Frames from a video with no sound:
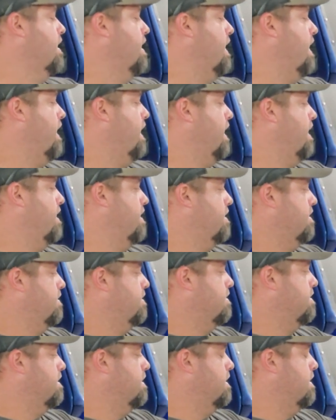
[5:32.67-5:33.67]
And
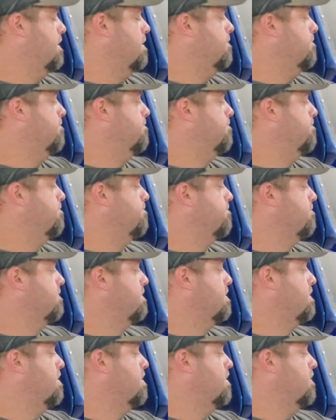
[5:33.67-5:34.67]

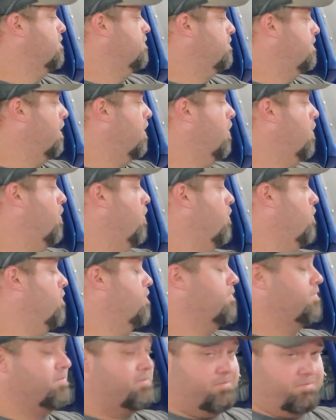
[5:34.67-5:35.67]
so